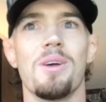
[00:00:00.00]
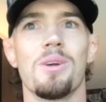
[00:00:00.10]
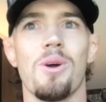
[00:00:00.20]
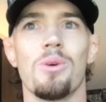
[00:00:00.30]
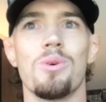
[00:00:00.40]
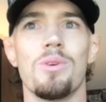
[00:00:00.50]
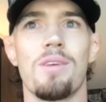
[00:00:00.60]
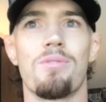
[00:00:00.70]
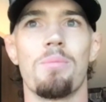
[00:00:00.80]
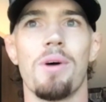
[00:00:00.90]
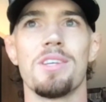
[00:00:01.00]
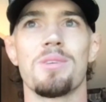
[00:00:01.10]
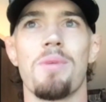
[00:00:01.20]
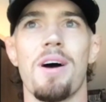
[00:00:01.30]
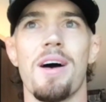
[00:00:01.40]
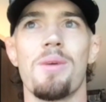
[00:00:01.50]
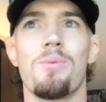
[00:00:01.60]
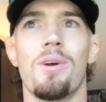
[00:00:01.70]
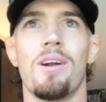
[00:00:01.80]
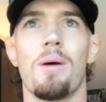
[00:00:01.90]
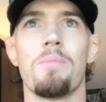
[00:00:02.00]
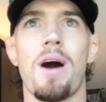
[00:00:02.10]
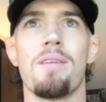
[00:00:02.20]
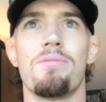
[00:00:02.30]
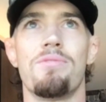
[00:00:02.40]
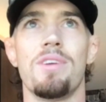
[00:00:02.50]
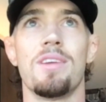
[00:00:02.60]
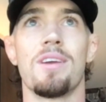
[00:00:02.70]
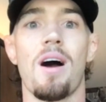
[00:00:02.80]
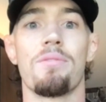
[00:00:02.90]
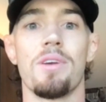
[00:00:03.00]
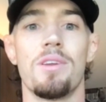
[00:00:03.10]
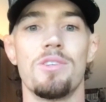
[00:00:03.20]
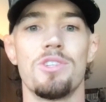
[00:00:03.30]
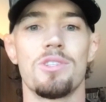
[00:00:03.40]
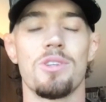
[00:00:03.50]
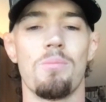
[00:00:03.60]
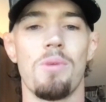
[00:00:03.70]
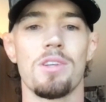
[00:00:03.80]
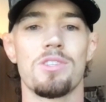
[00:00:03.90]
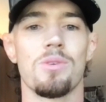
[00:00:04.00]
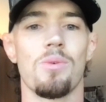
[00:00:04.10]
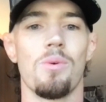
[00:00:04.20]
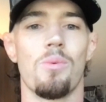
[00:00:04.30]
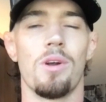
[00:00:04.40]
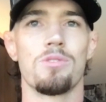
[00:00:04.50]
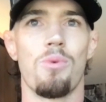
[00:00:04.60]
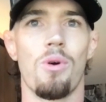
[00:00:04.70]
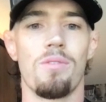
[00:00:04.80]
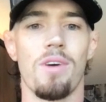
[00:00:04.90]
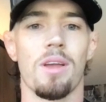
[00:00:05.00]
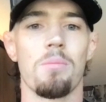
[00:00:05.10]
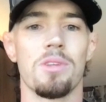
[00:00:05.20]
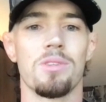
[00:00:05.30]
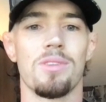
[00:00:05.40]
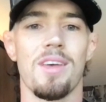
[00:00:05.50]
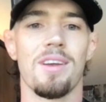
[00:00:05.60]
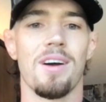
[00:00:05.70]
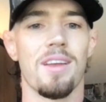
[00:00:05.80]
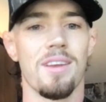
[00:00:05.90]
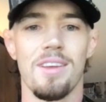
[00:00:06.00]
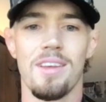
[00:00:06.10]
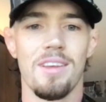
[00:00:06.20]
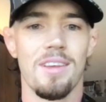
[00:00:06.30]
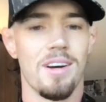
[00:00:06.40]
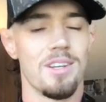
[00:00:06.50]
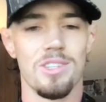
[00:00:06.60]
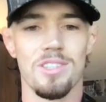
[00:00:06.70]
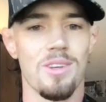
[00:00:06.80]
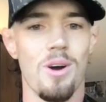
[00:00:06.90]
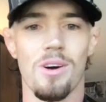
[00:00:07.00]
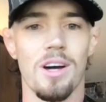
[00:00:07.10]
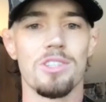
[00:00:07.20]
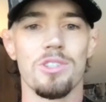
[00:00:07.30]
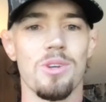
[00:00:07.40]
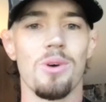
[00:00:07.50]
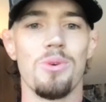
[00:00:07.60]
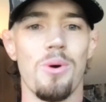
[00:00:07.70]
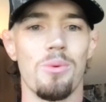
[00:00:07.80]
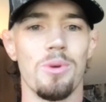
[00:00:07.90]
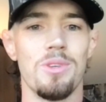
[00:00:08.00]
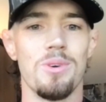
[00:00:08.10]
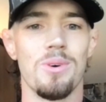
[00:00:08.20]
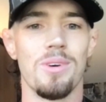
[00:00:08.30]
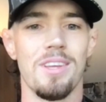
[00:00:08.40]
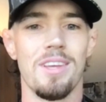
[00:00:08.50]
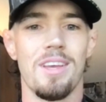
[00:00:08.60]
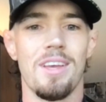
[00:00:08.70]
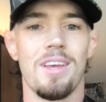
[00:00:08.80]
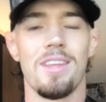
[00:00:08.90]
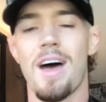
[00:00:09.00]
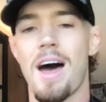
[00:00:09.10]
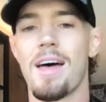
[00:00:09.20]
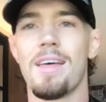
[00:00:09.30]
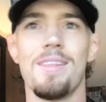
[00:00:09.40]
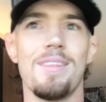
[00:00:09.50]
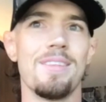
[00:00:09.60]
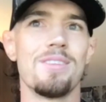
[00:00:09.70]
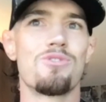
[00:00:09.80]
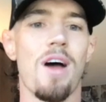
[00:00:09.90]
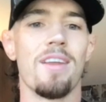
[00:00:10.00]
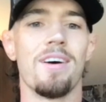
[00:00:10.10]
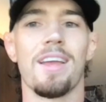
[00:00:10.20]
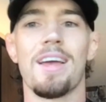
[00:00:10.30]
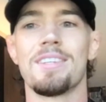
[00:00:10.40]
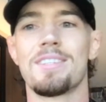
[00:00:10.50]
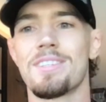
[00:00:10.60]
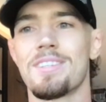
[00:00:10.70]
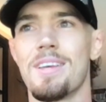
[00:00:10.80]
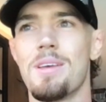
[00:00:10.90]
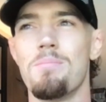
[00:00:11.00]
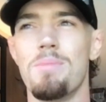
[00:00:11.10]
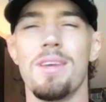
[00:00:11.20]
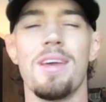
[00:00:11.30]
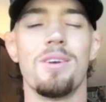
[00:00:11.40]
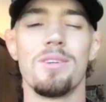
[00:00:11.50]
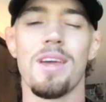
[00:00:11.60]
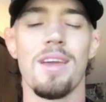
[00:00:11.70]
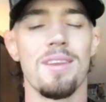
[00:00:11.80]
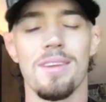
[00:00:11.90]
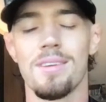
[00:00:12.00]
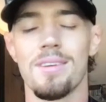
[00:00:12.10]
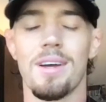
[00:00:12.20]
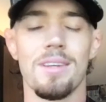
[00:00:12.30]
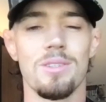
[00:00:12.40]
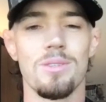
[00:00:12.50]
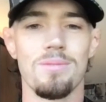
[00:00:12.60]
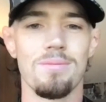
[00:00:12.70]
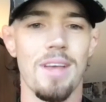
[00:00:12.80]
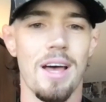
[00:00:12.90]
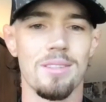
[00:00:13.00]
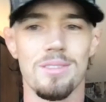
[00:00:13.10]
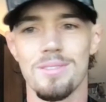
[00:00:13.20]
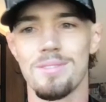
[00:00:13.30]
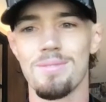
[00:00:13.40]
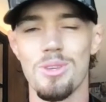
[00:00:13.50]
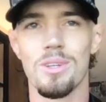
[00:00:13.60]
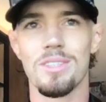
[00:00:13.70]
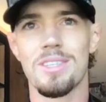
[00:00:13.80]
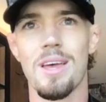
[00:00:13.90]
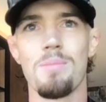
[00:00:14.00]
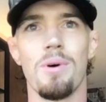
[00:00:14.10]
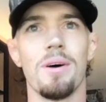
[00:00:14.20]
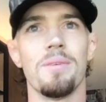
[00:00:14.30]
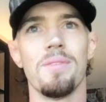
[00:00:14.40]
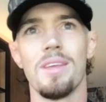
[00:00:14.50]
go to a different place in my head where I'm not feeding off energy so much, where it's more of like a mental thing, like let's just go do what we do and not try to, I guess, be entertaining, as you could say. But